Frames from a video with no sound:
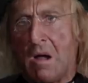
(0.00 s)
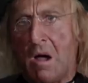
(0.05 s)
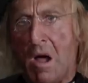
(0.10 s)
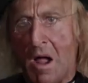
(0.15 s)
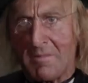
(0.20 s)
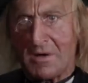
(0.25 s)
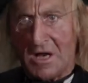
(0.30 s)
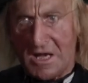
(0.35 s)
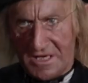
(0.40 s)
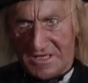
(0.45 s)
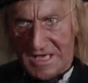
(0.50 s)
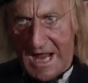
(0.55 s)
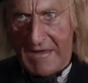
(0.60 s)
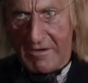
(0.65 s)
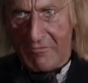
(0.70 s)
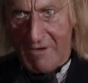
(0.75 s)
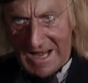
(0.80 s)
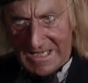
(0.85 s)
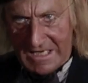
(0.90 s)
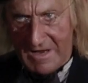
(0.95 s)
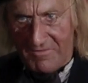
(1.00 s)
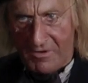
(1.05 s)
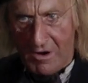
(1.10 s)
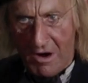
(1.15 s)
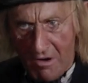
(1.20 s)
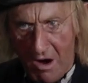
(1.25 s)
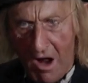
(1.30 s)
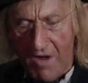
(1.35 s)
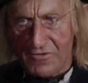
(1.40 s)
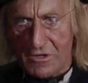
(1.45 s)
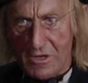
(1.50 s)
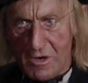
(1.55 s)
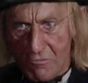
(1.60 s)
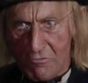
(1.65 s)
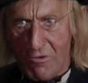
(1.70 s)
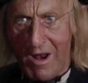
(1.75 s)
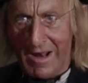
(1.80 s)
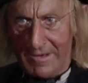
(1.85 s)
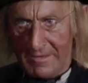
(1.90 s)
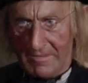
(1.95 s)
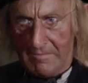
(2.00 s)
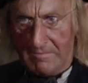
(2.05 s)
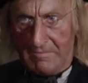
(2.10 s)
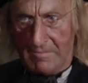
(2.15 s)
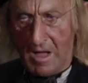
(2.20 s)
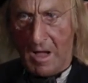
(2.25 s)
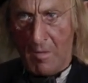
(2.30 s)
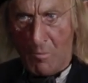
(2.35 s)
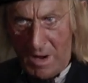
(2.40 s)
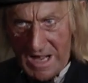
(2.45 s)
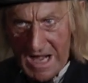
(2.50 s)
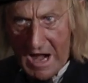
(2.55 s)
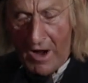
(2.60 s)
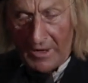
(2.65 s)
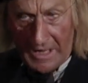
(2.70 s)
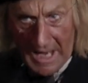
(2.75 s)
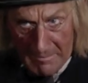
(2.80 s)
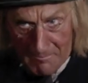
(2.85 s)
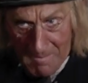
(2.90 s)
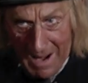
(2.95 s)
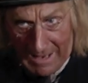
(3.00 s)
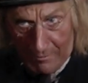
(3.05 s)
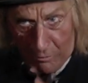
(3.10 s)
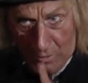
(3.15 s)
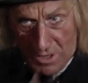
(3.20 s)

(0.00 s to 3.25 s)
I'm going to take Retta for her afternoon run. And when I get back,